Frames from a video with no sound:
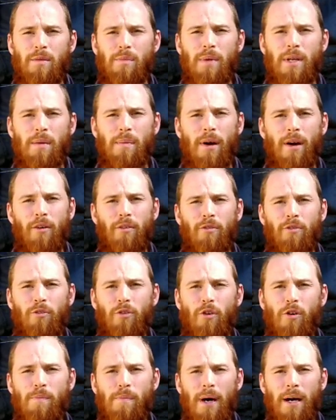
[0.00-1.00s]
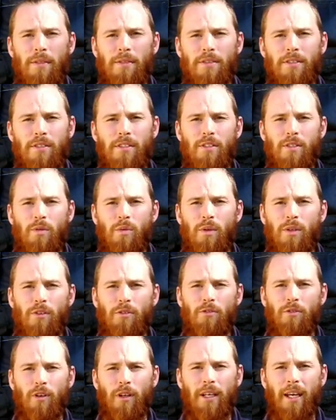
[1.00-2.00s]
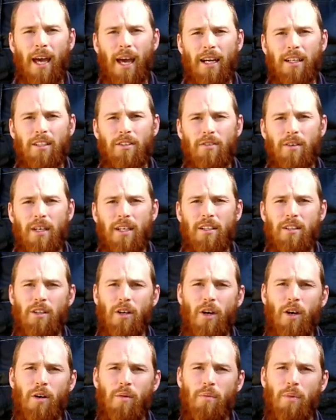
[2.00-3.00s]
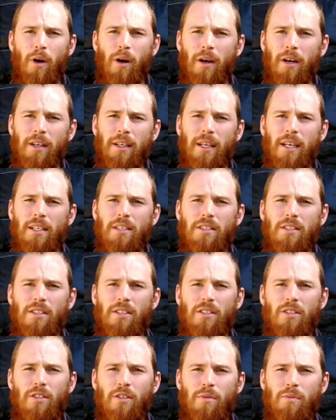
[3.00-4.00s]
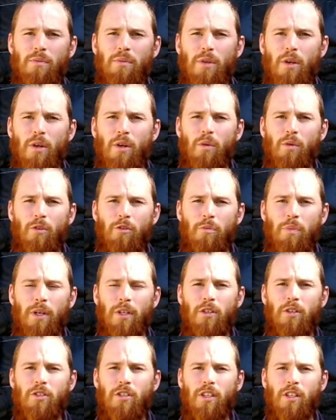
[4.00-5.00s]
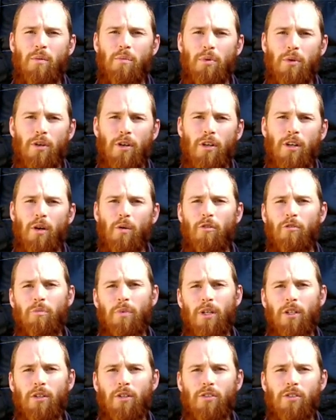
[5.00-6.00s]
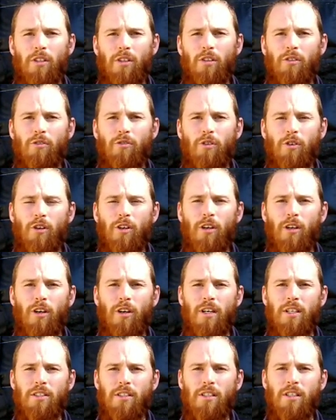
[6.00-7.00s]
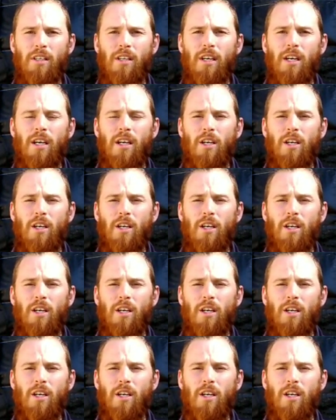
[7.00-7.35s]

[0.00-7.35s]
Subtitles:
It's been about 4 months since we fully activated the home biogas system. We've been using the burner, we've been using the fertilizer.